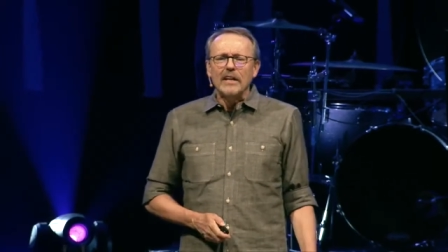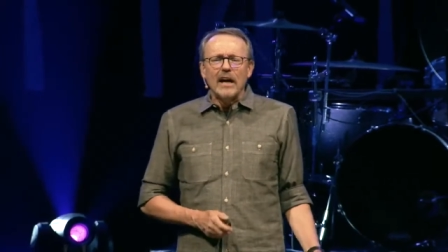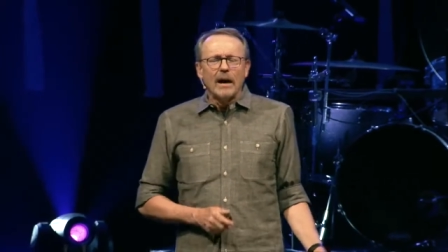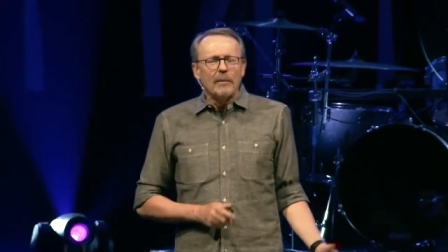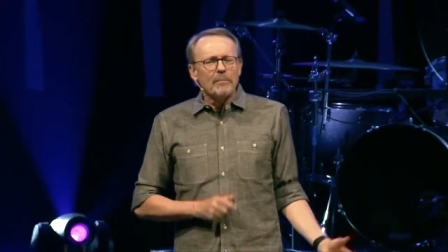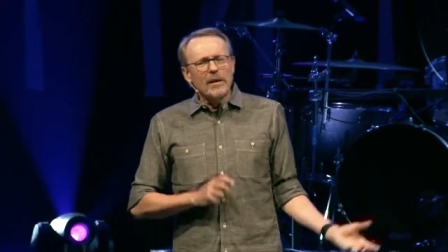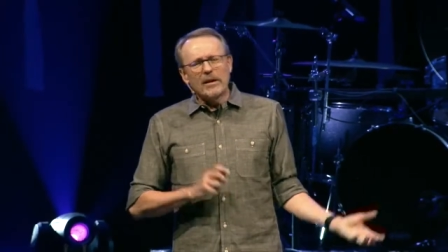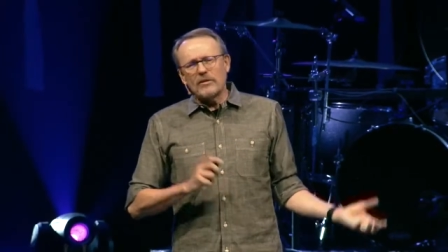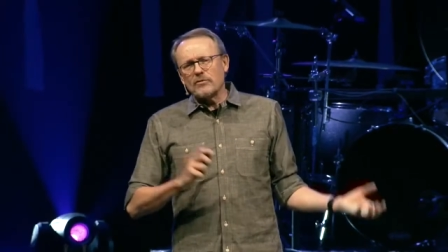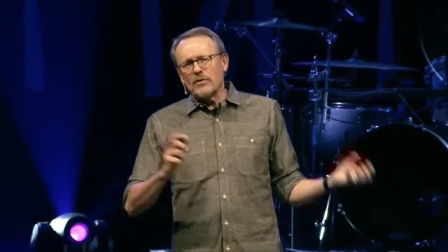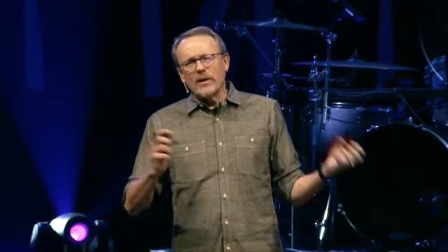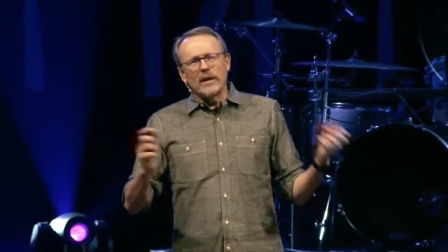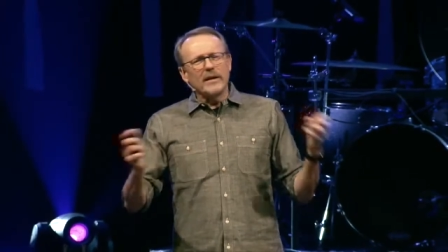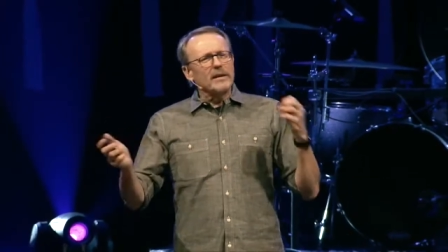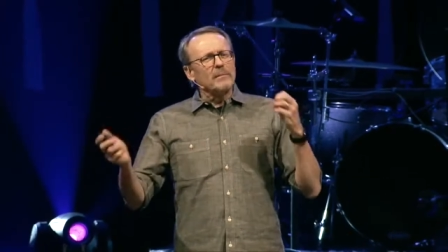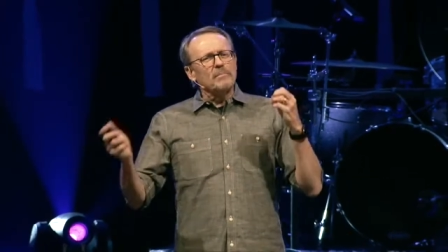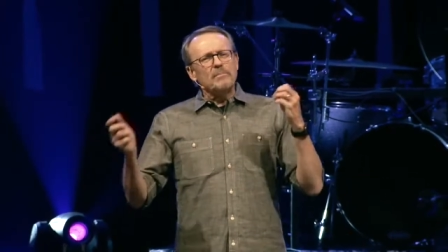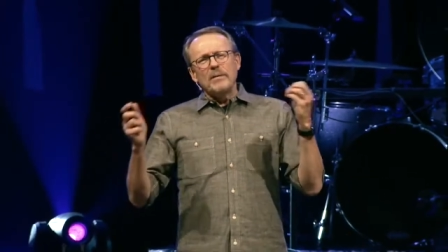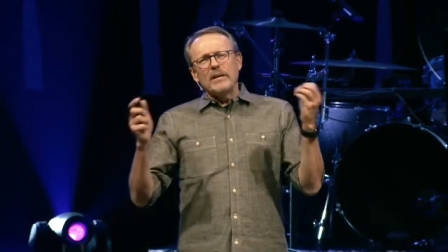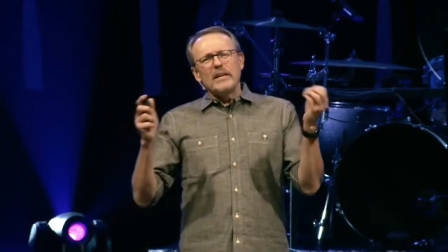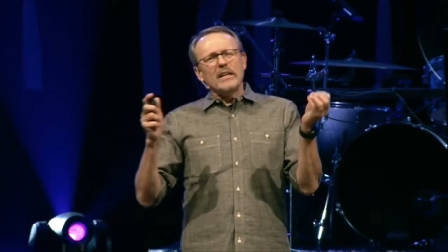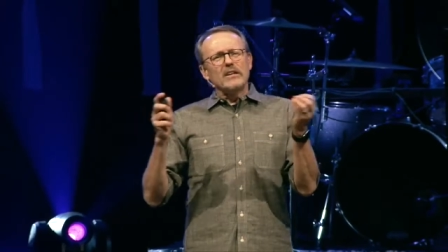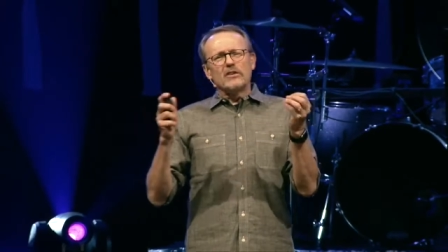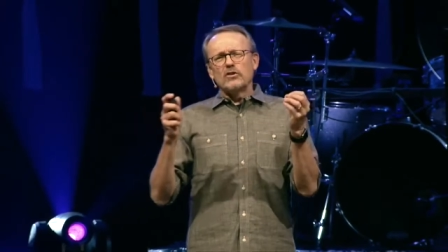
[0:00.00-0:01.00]
I'm not trying to
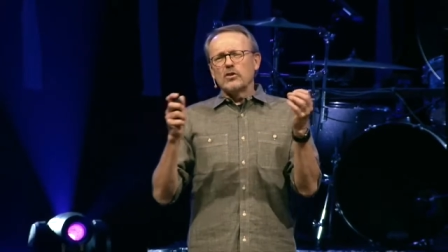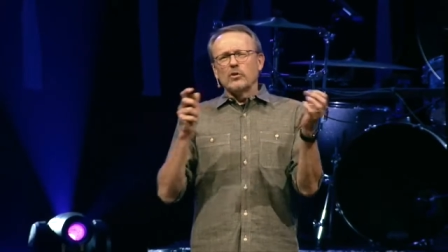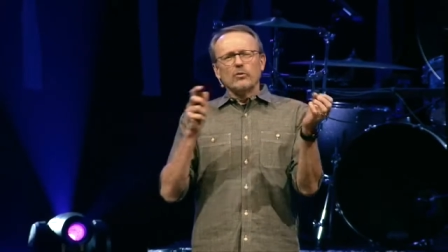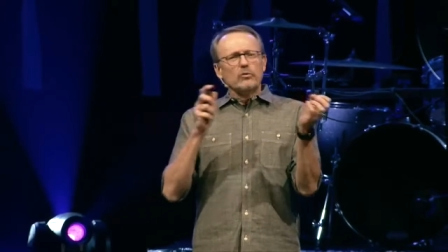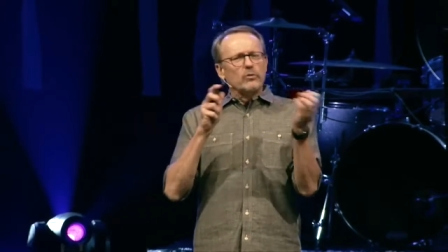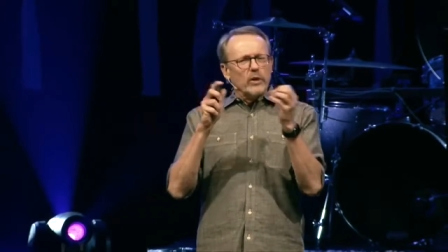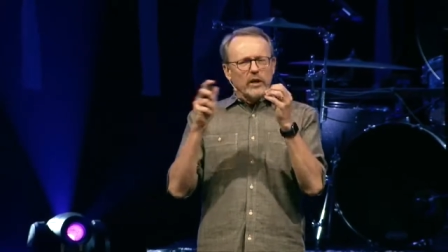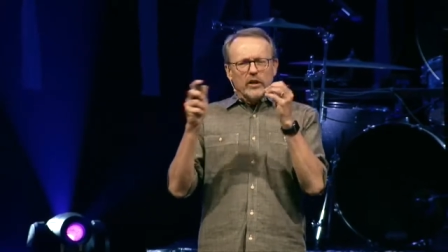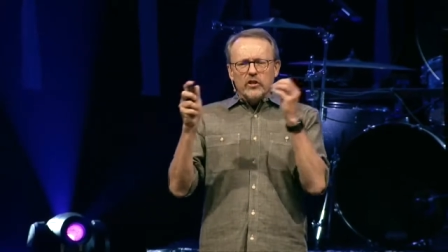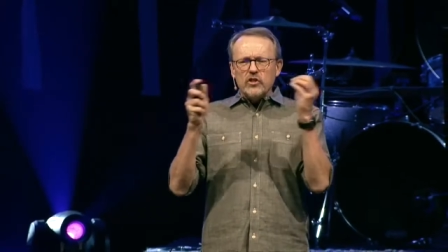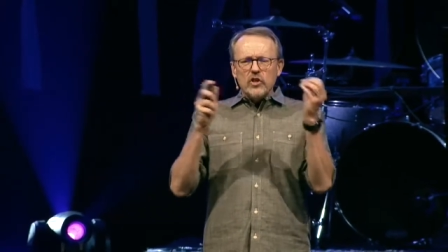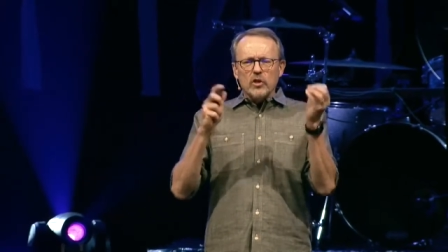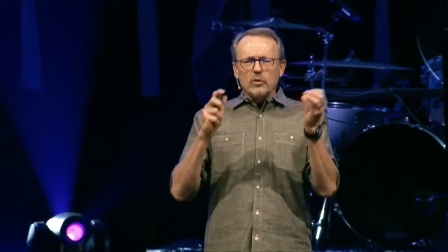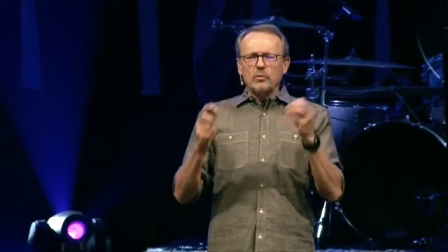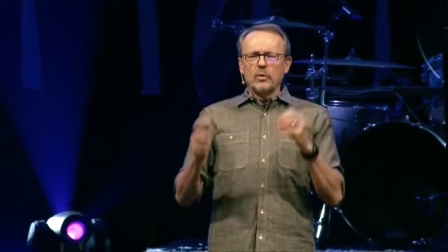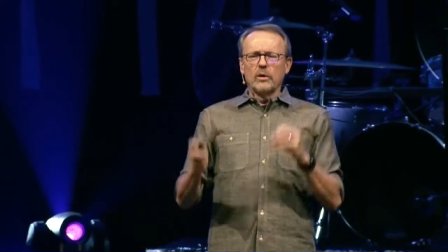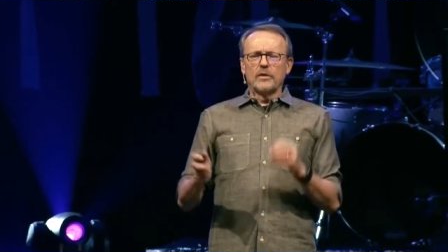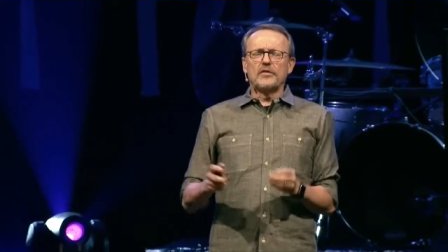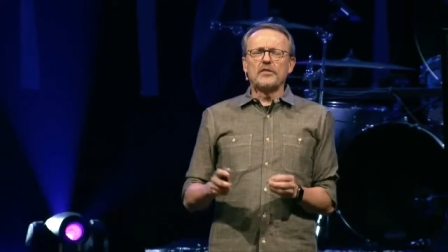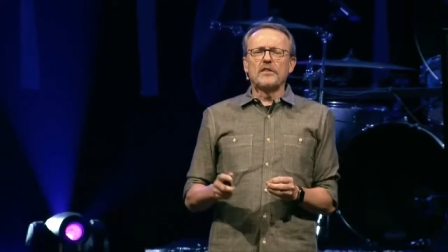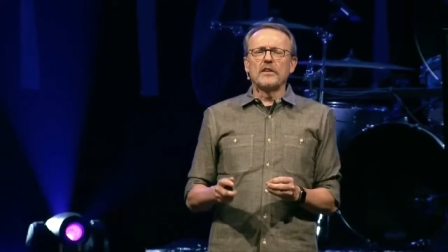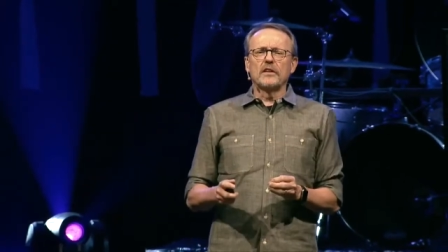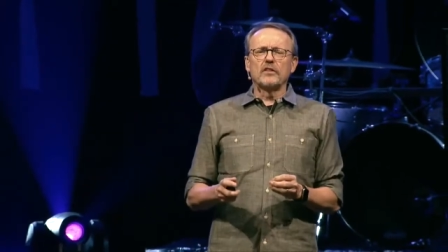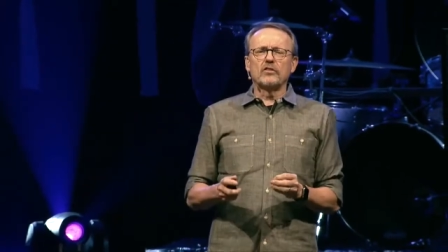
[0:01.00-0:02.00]
be too rigid
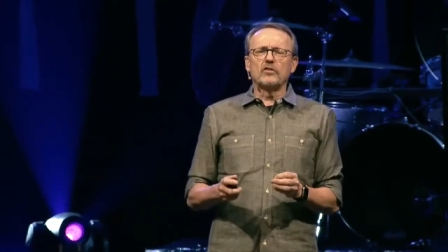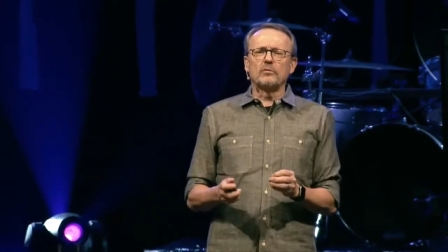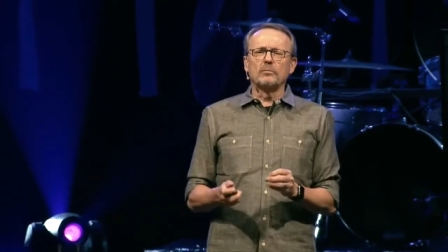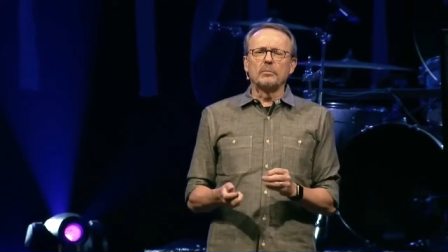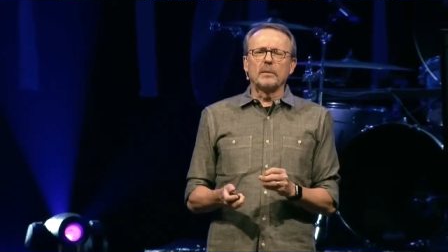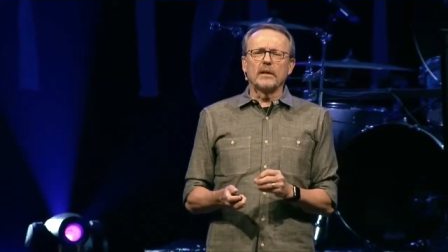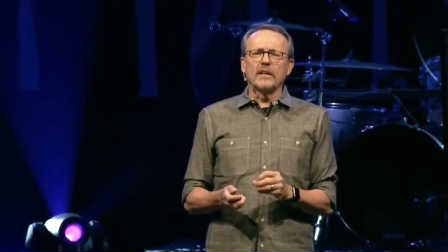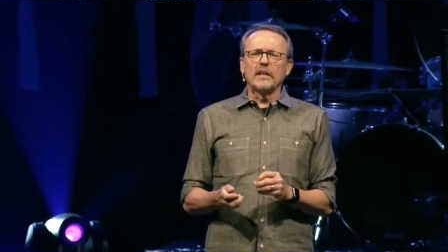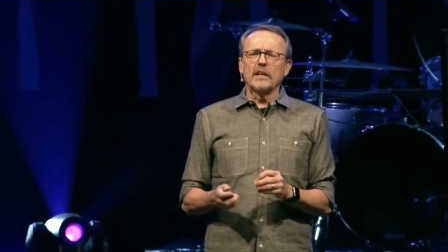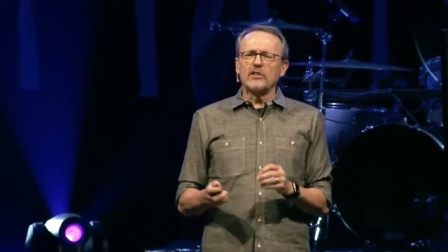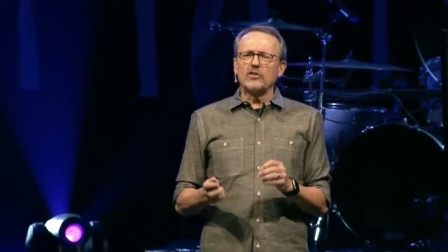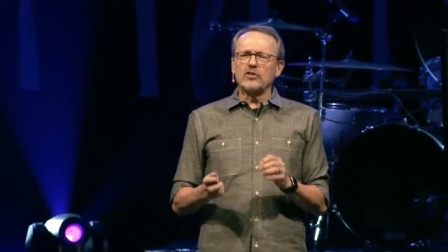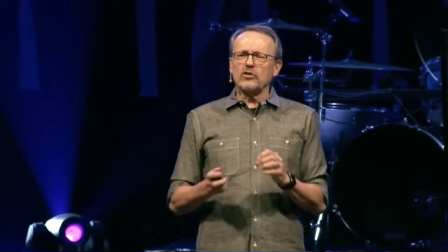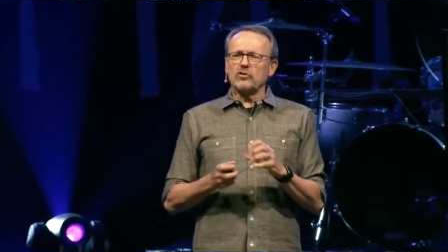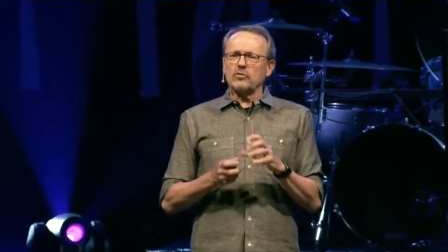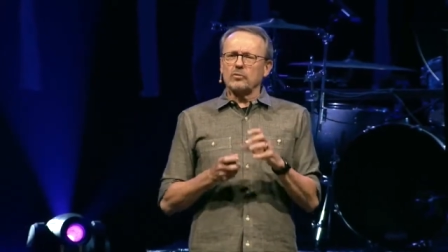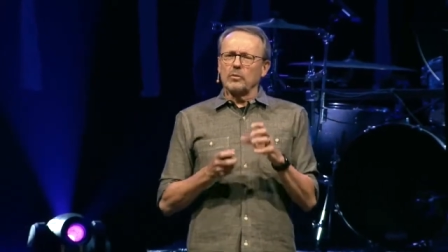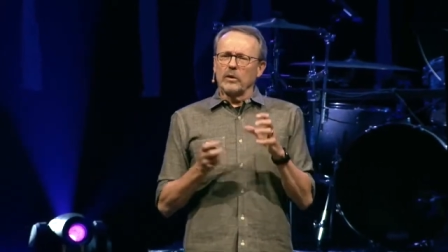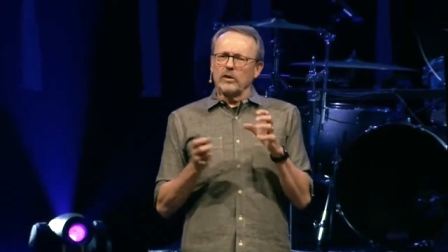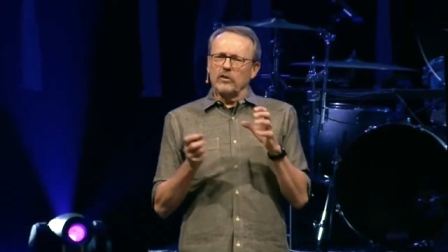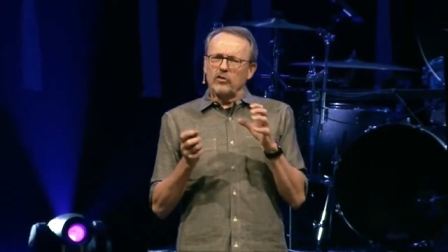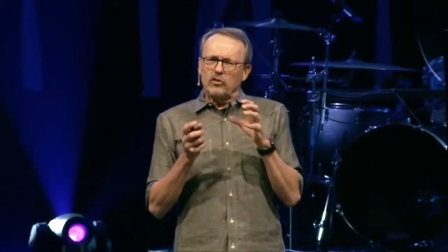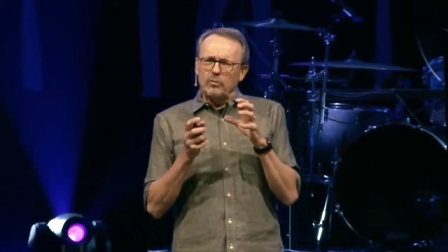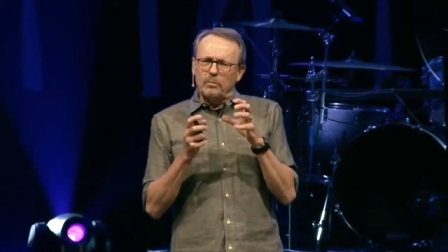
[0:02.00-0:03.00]
with this, but I just
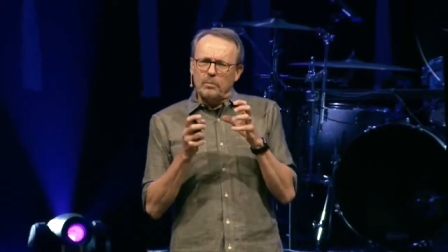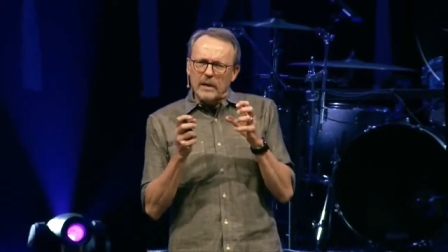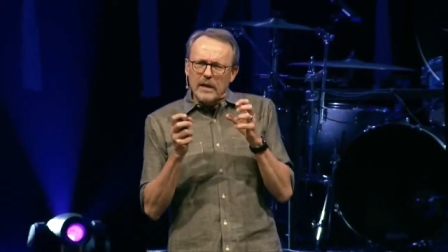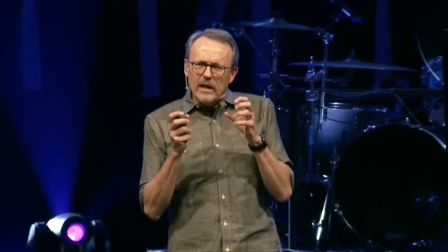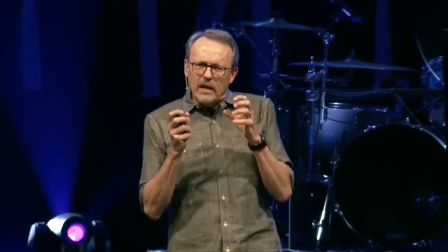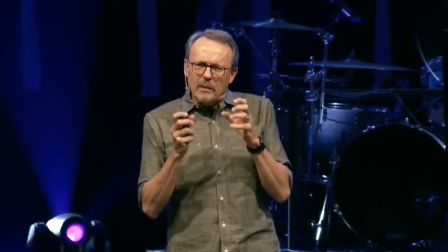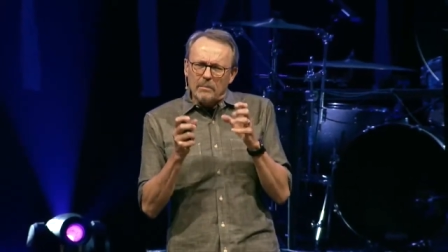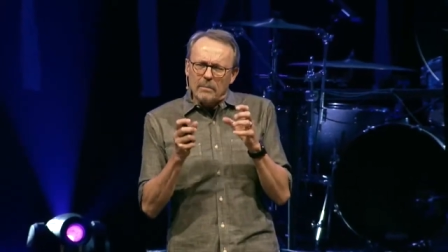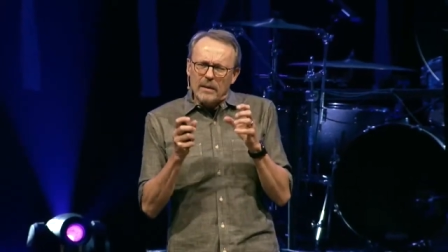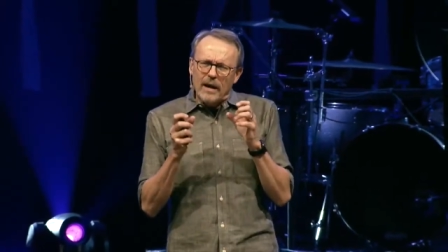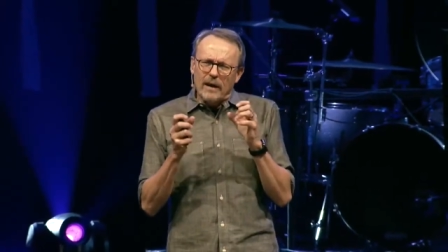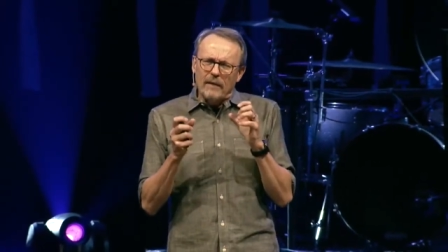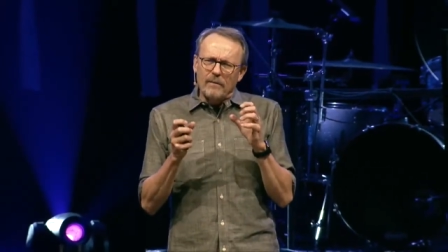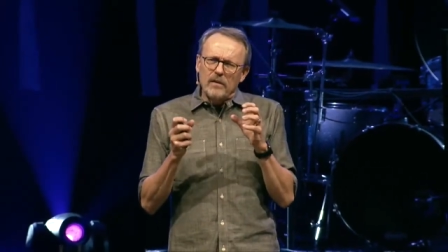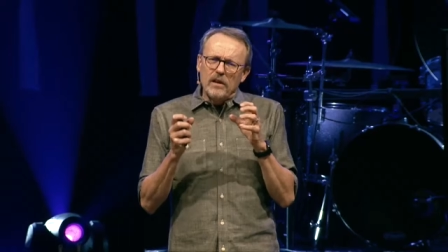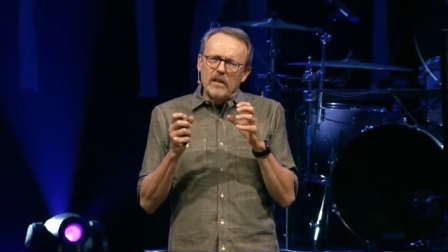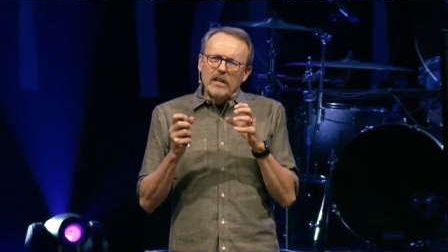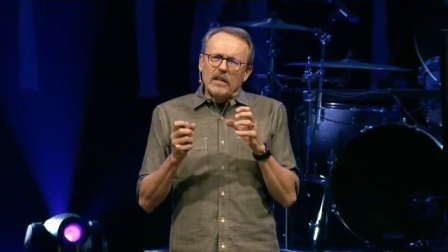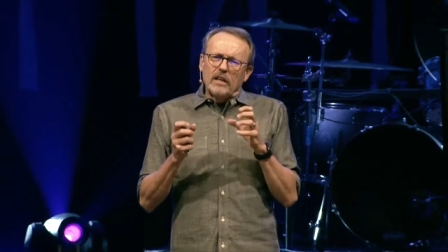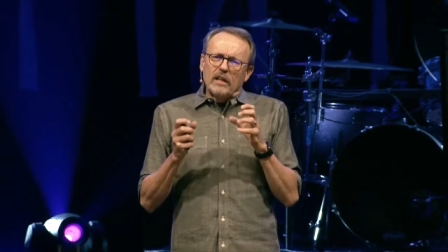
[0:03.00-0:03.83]
want to speak about